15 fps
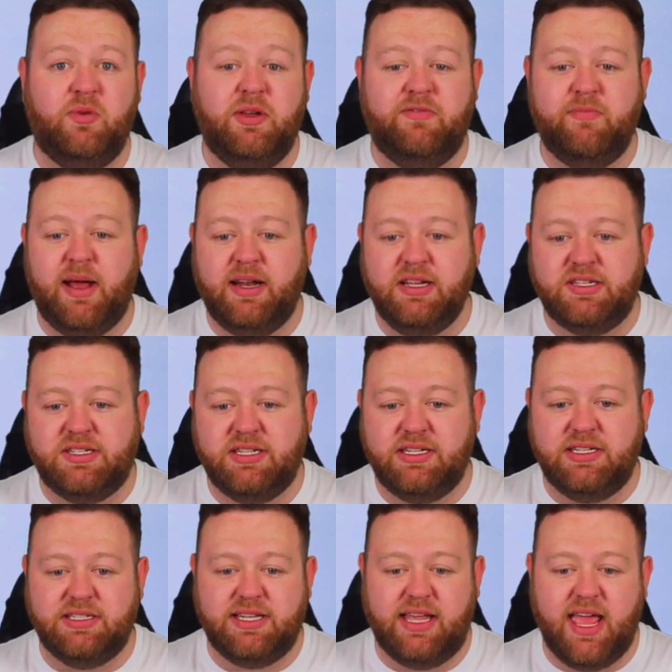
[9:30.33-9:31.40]
We've managed
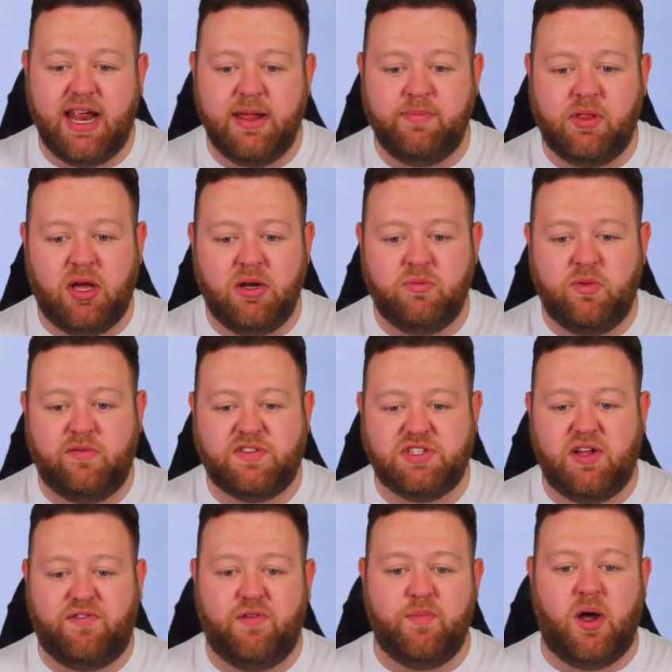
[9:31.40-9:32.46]
to to get him done with
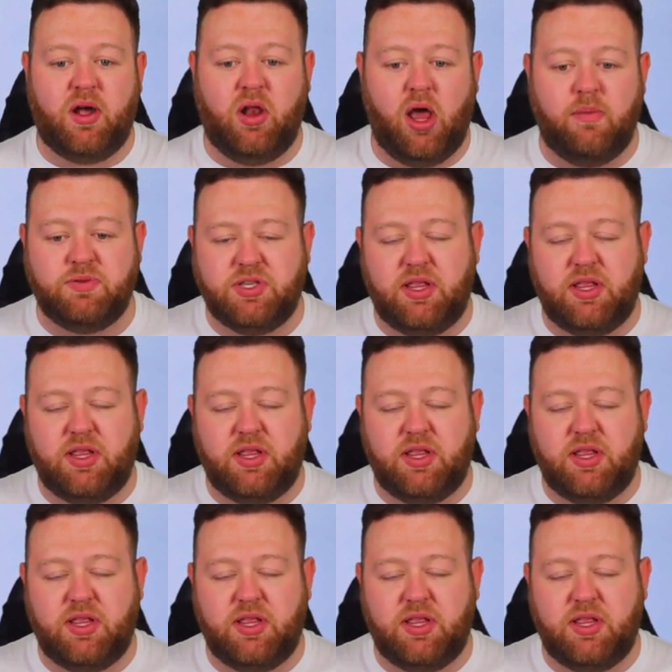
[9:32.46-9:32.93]
stuff from our club.